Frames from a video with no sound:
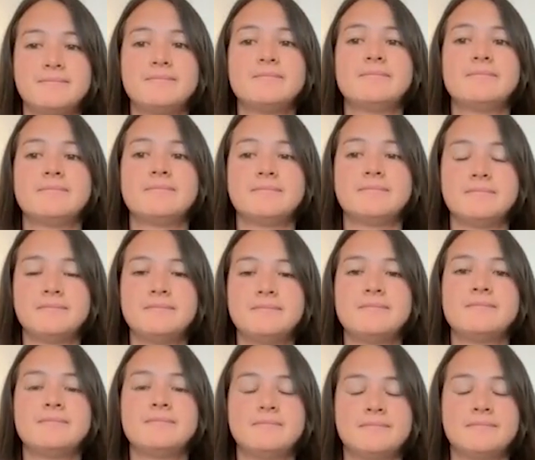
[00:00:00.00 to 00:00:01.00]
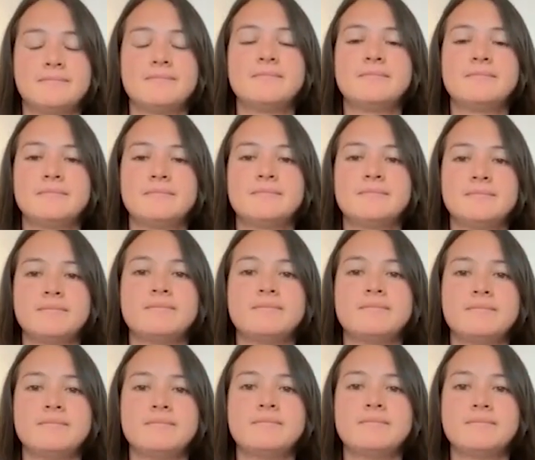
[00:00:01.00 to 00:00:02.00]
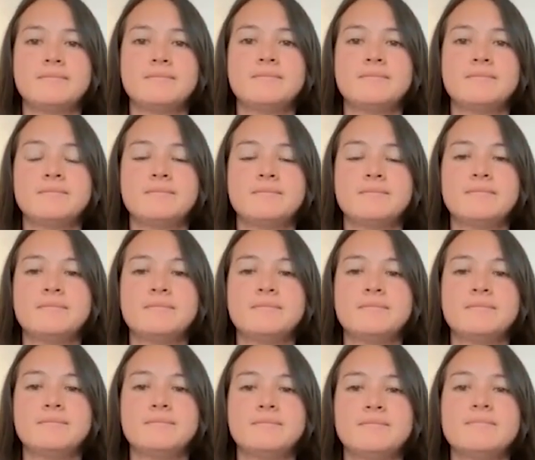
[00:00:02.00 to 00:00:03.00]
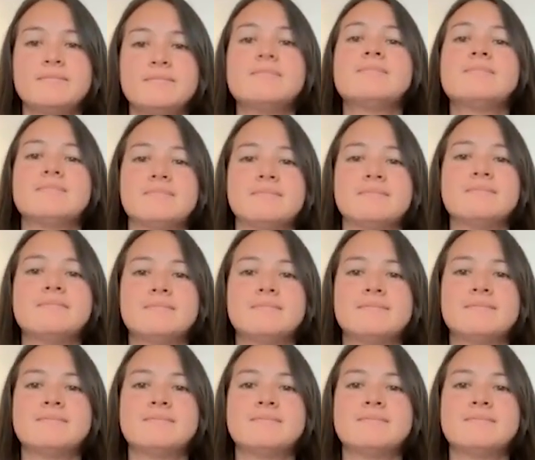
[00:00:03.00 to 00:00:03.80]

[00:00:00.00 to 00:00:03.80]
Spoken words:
The person shown says nothing.